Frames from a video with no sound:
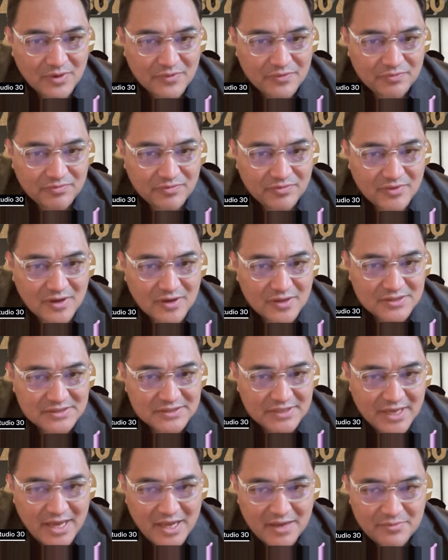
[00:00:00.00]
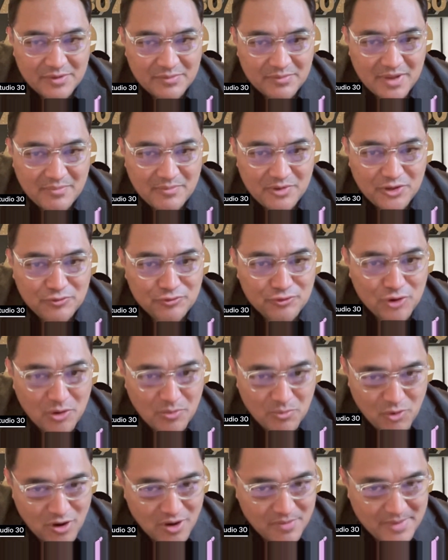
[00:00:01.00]
what they're saying, but maybe you
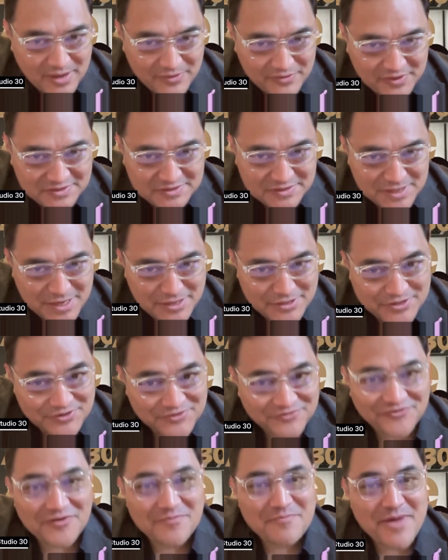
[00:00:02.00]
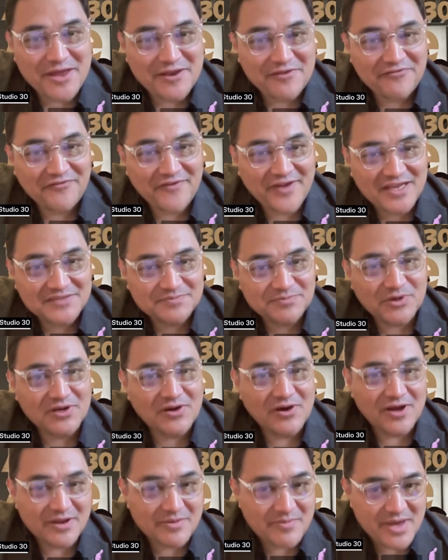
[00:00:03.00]
know more about this than I do. For Meta
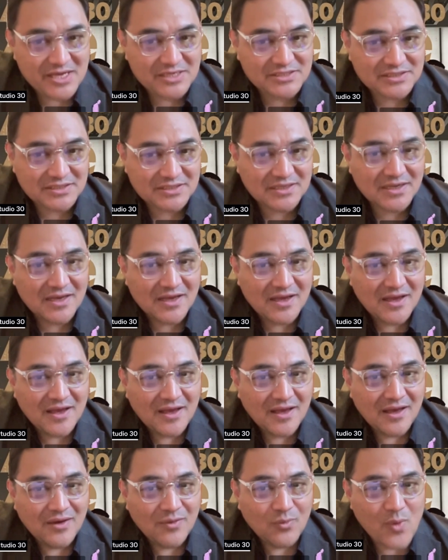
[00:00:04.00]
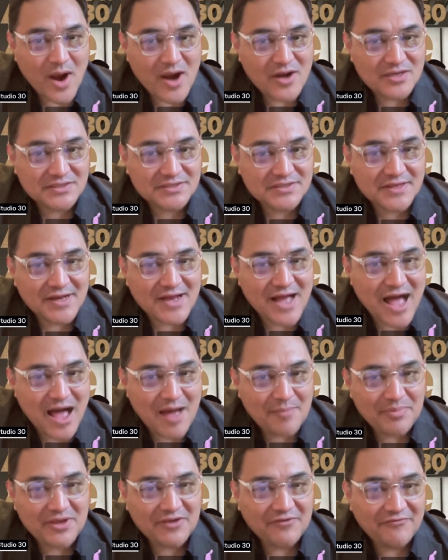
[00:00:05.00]
Facebook automation, where does the
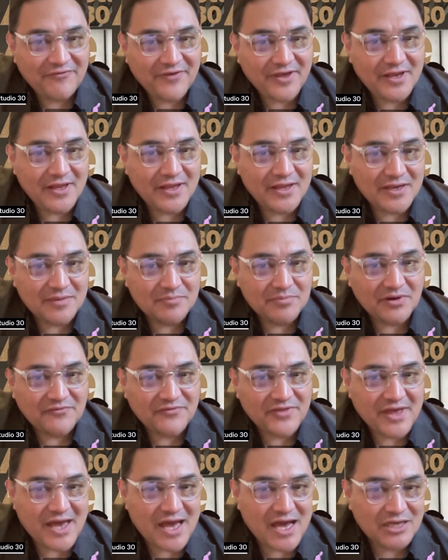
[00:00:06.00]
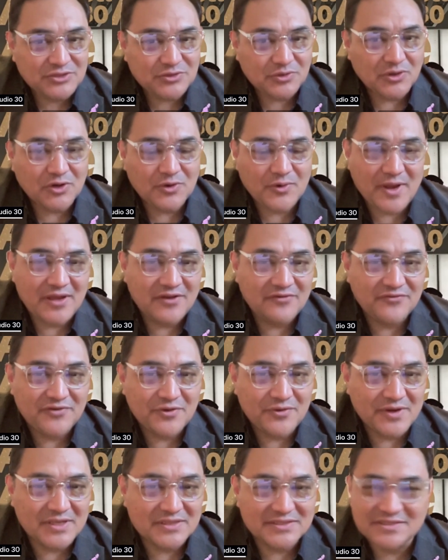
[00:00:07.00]
copy fit in above the actual creative
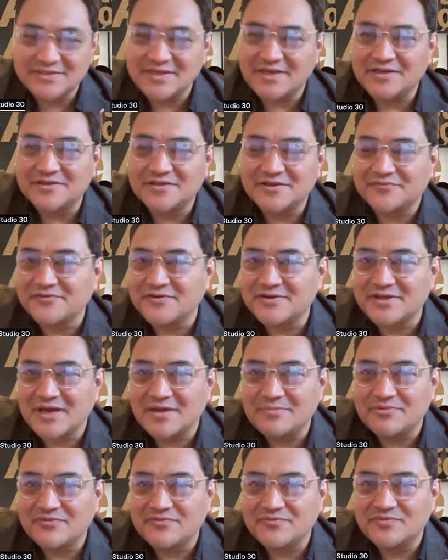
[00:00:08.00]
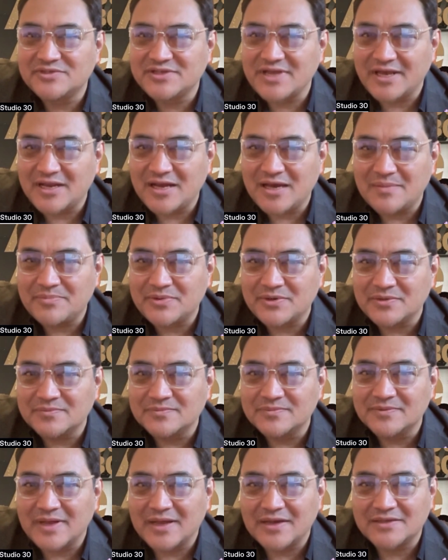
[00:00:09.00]
units? Is that a different type of setup,
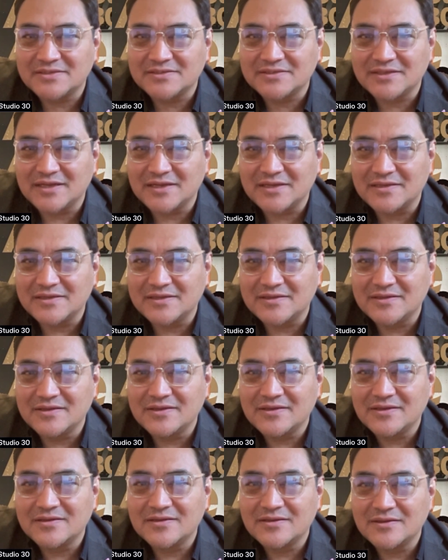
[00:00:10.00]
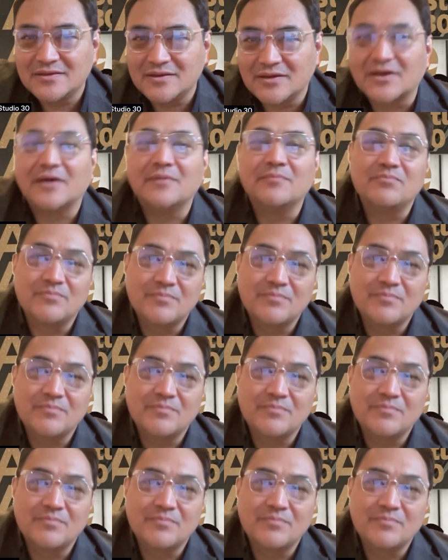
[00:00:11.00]
or how does that? Okay.